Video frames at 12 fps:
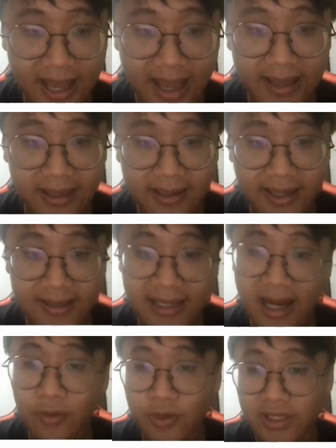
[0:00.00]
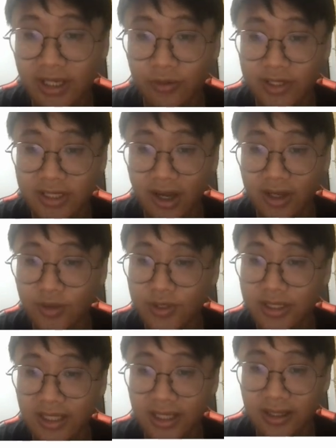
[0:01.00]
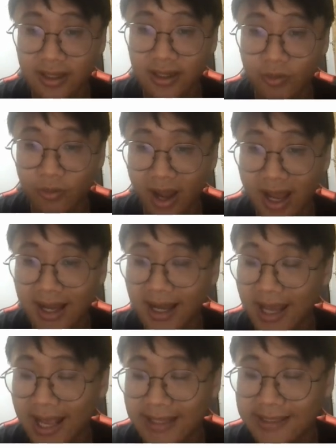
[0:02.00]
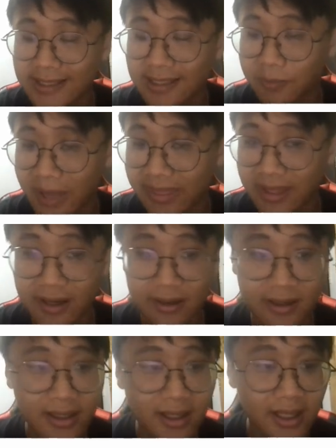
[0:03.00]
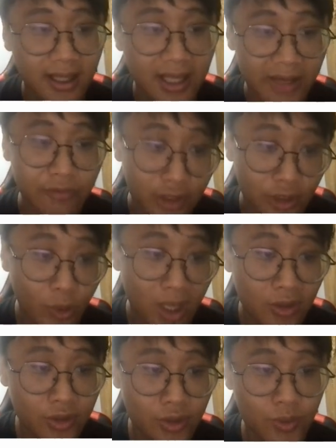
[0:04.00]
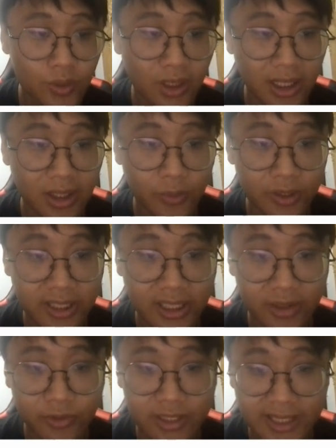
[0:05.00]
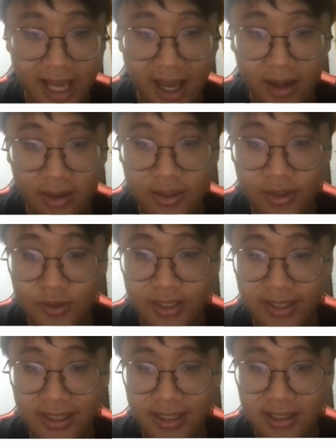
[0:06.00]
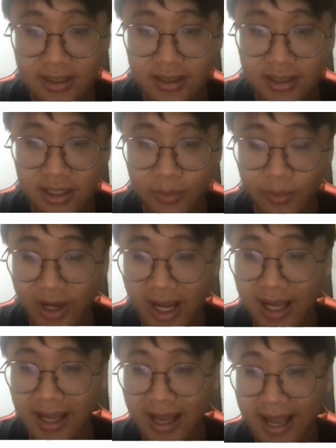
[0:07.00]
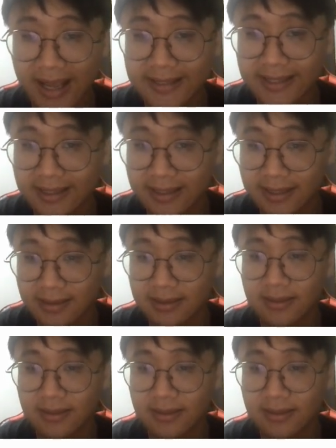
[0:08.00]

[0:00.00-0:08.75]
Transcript: and cannot return result using a run async method. If you want to return result using a supply async